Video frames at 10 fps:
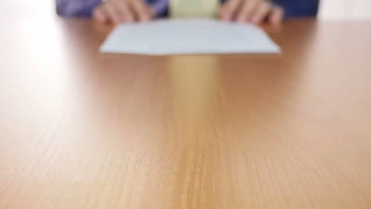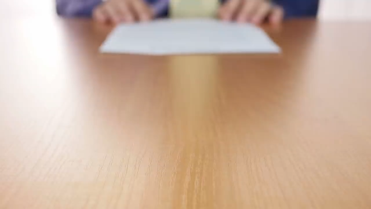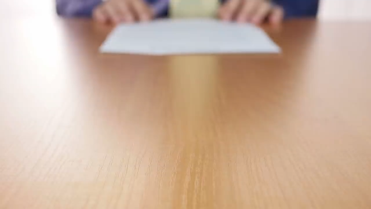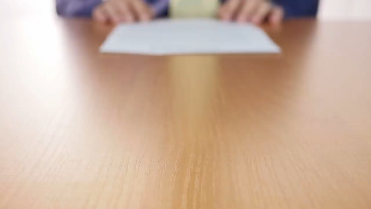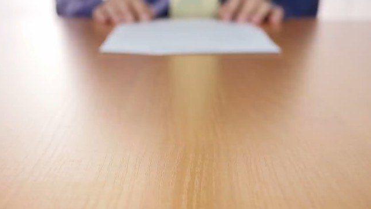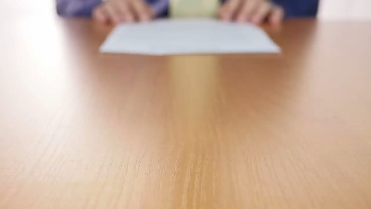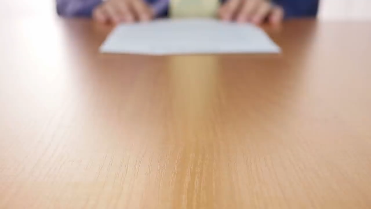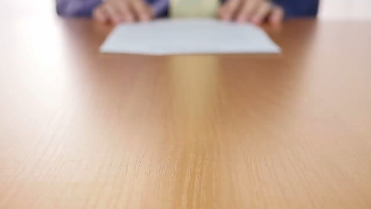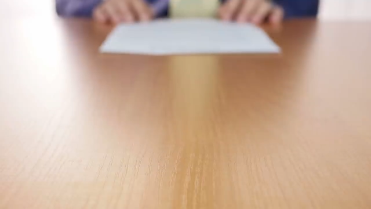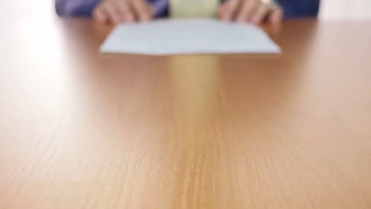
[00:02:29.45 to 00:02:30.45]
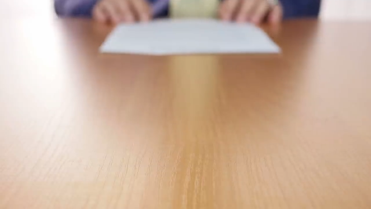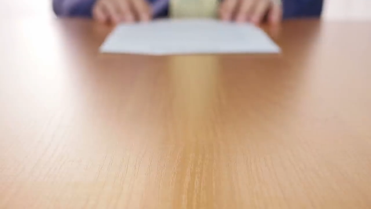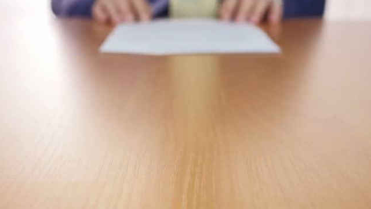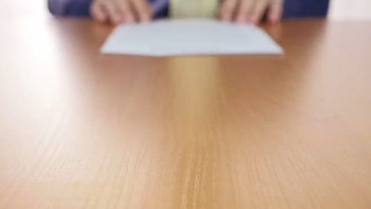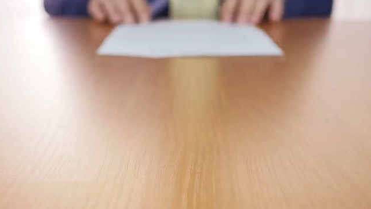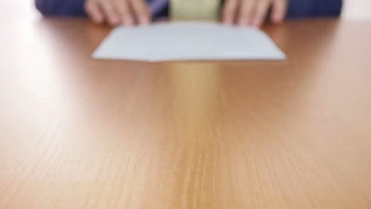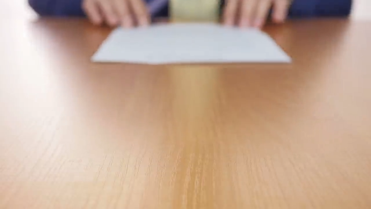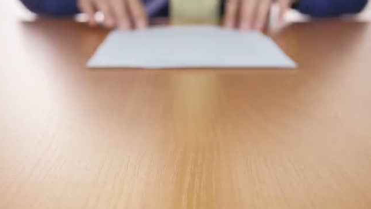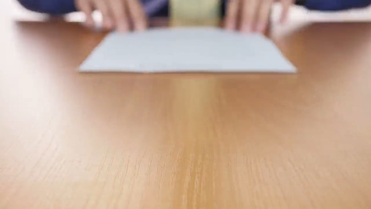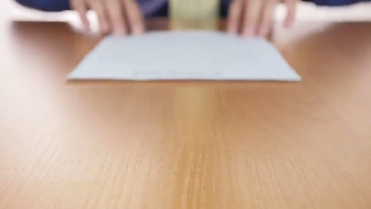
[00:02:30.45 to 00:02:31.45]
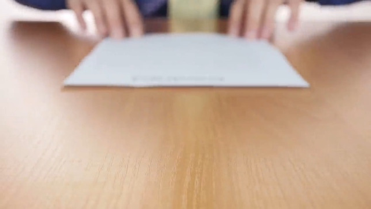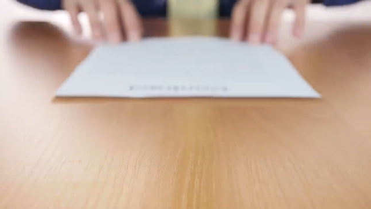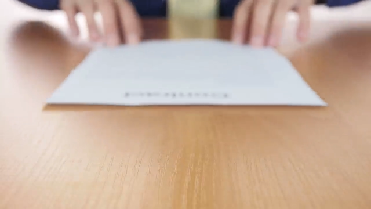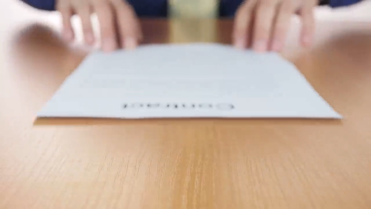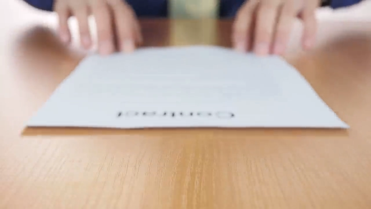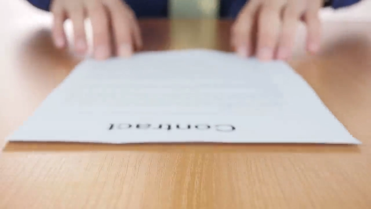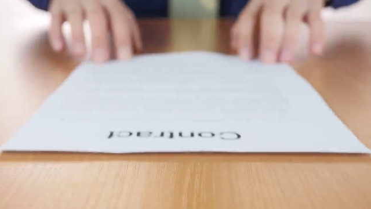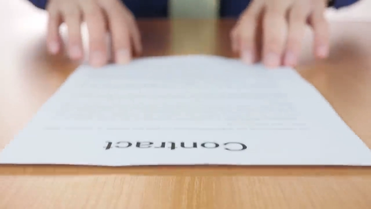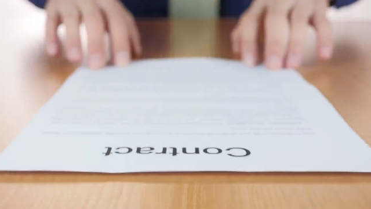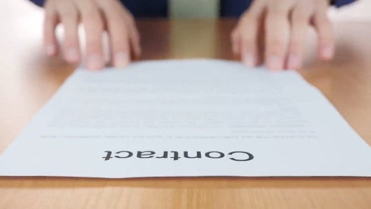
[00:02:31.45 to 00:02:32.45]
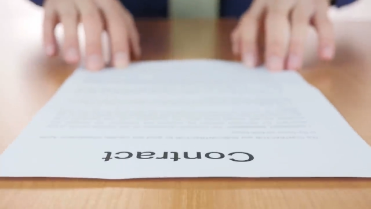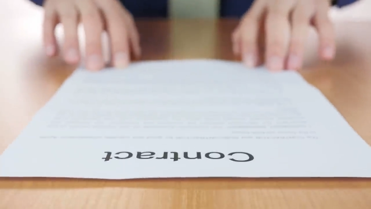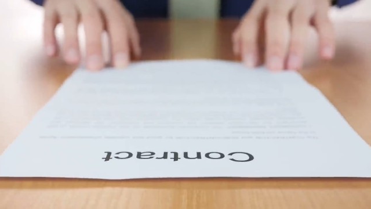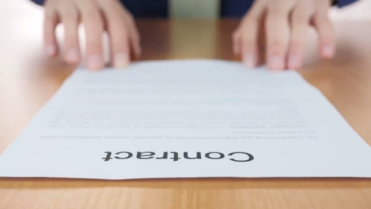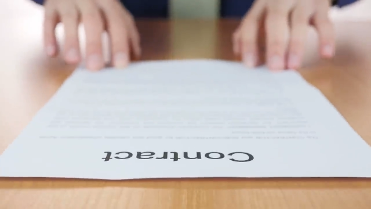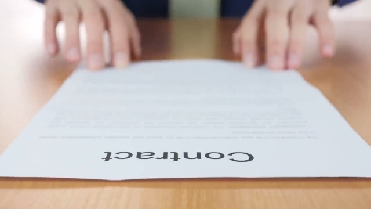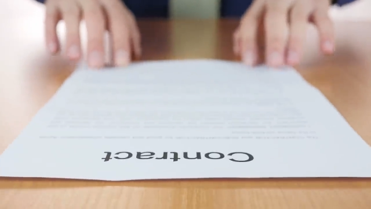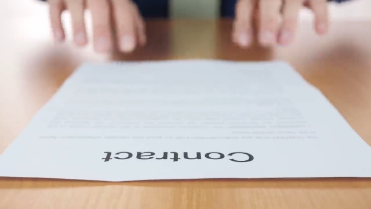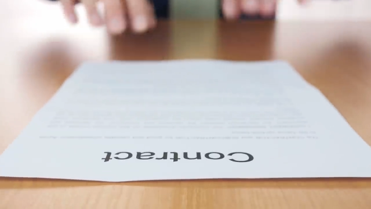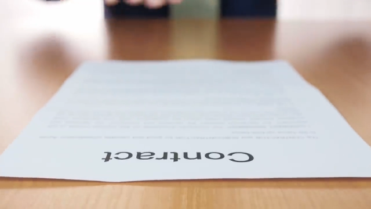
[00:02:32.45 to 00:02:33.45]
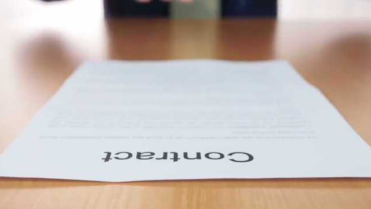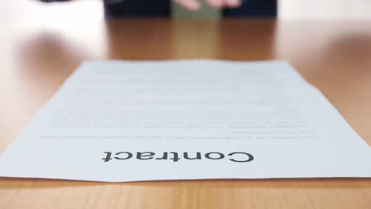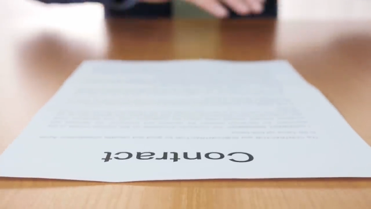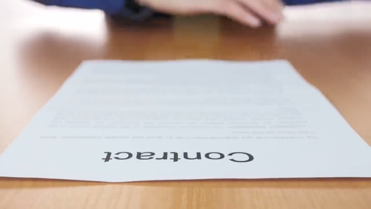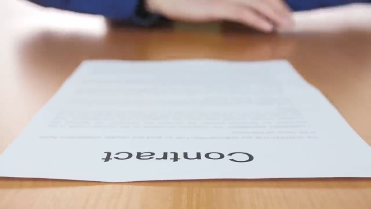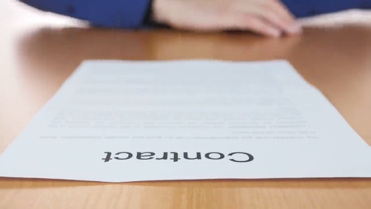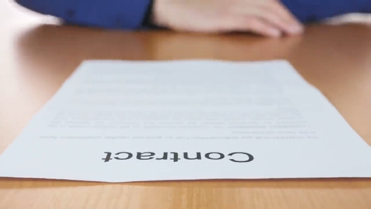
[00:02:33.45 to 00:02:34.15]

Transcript: Nobody's mouth can be seen.